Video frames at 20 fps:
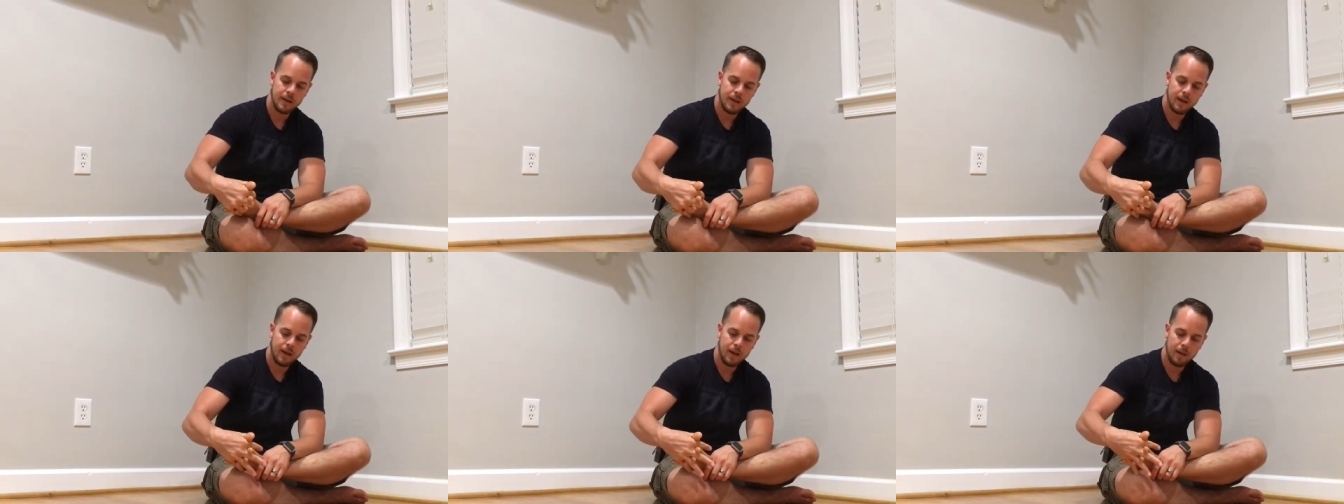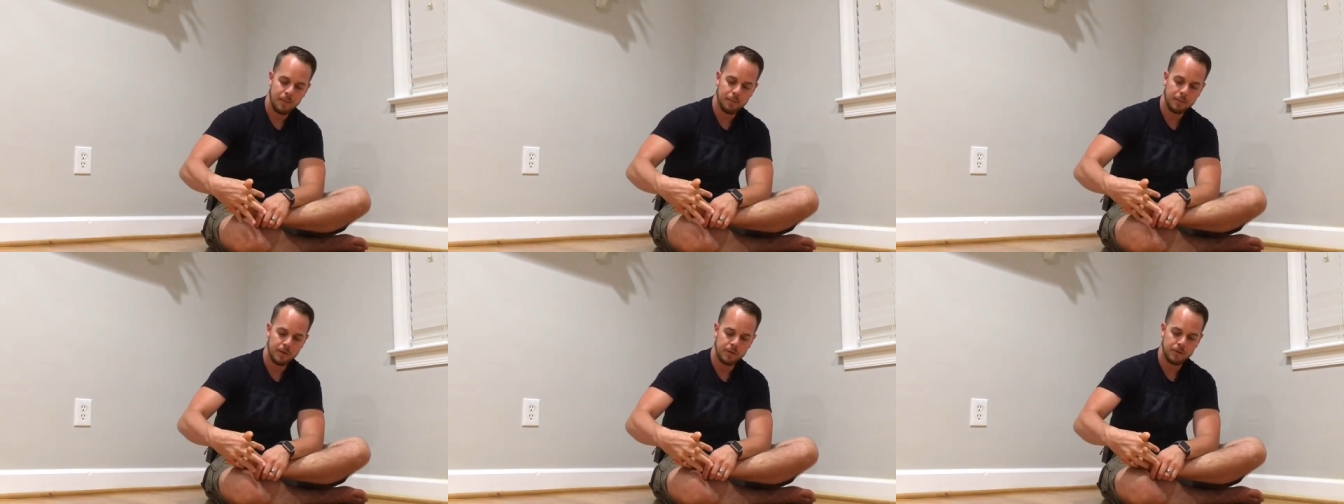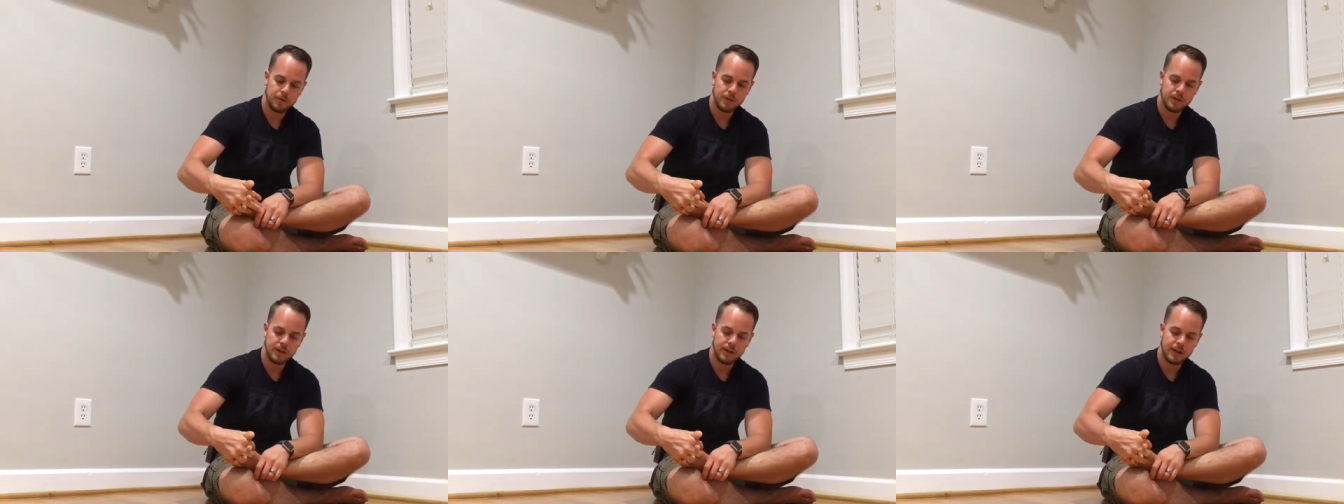Um, but if
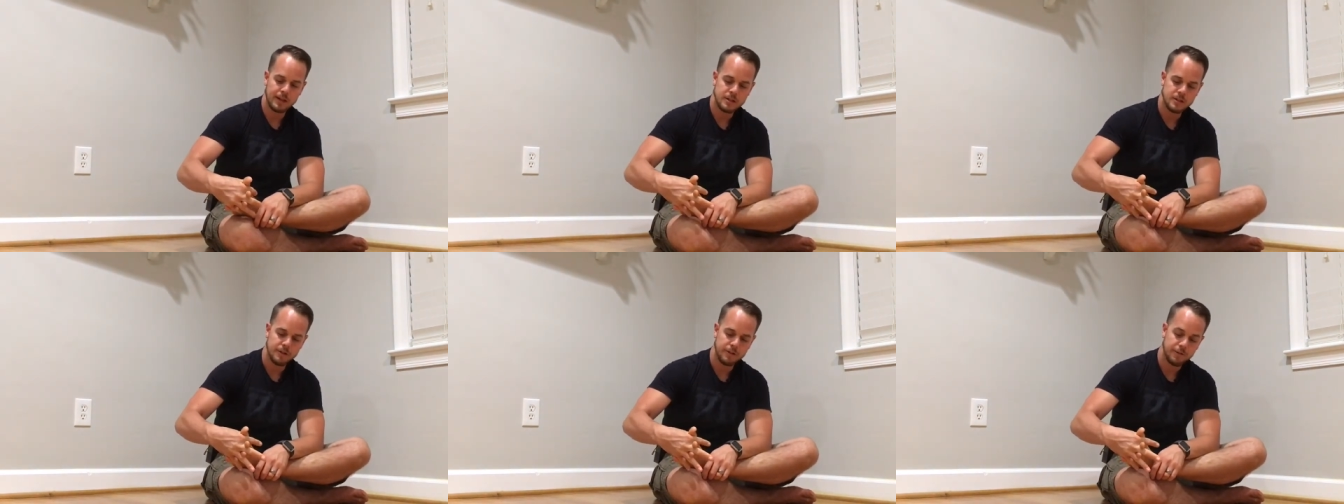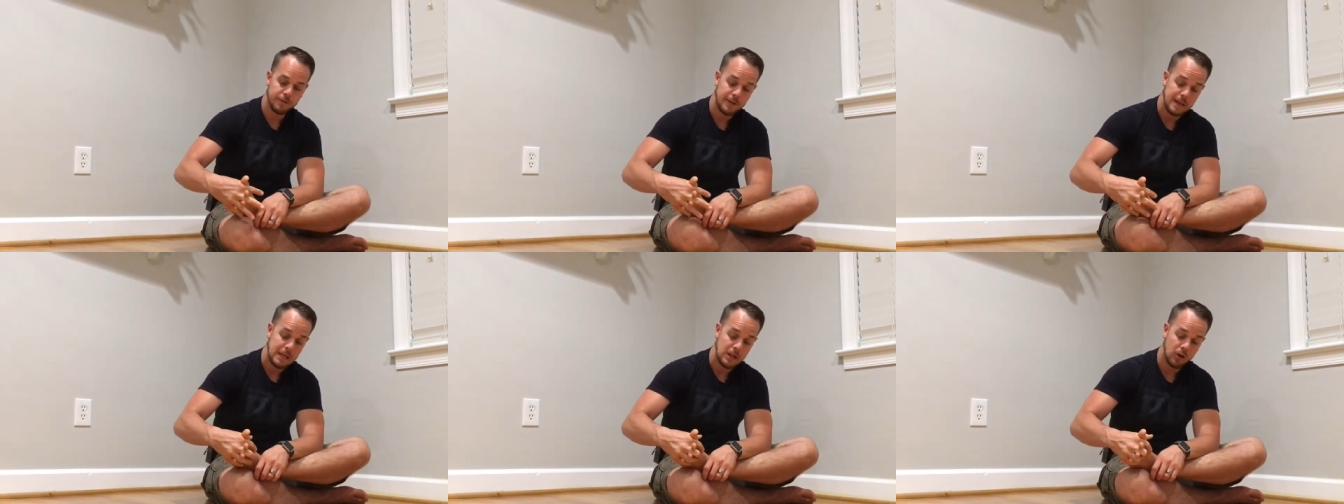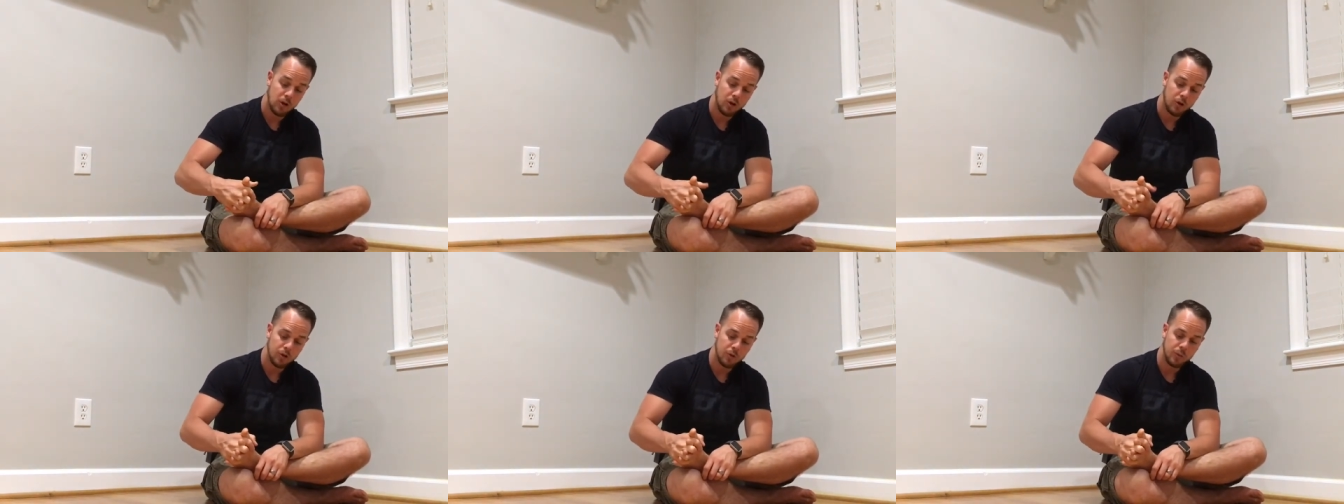you can get your feet
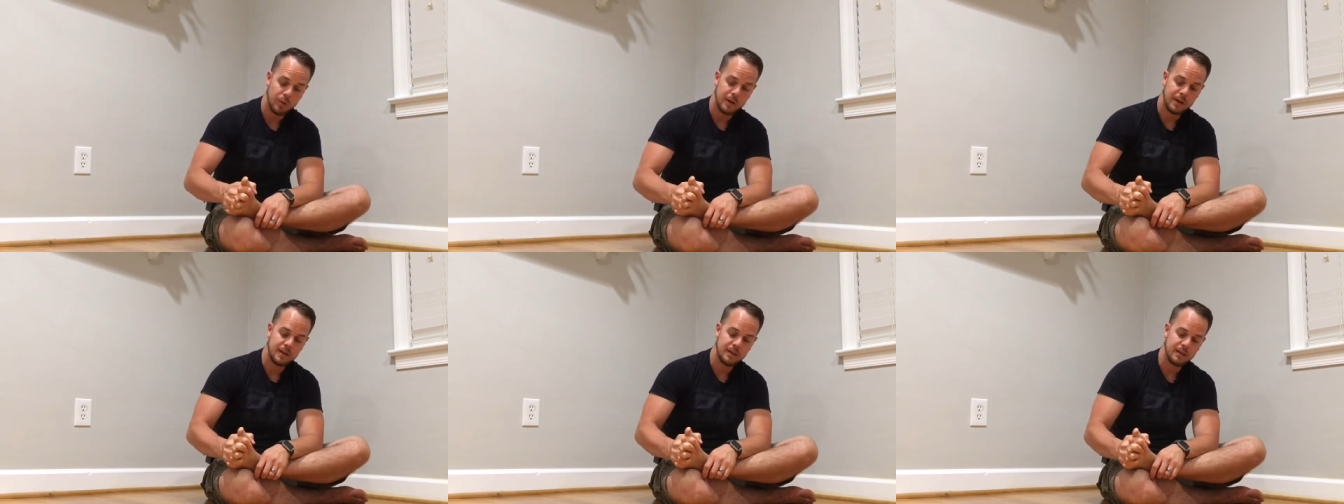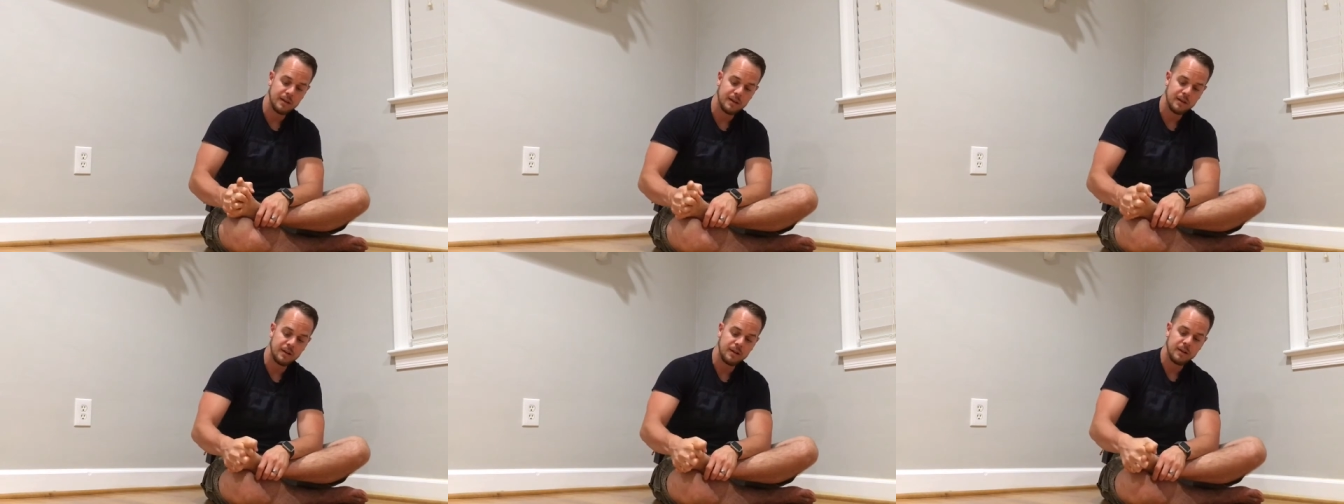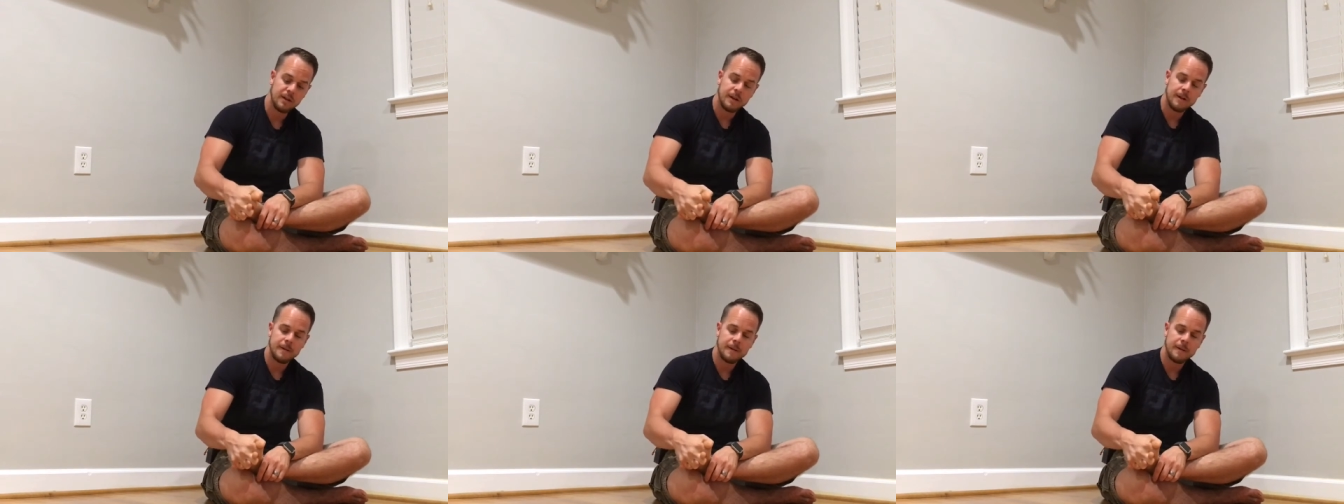all the way in there,